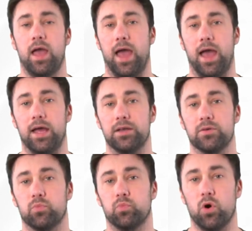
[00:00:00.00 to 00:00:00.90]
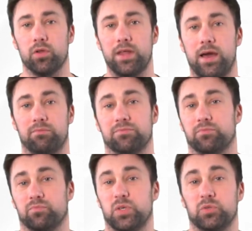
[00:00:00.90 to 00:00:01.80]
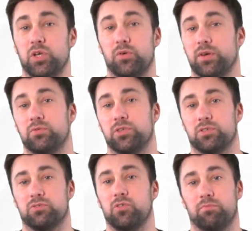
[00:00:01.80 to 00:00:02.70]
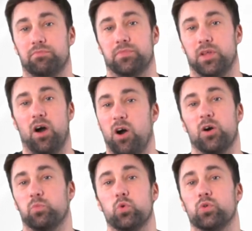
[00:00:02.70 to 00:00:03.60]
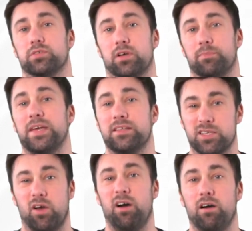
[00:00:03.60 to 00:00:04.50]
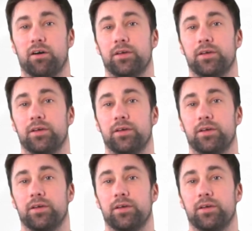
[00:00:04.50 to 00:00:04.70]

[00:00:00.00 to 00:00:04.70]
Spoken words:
And what that will do, it will just stop the hard water being so hard,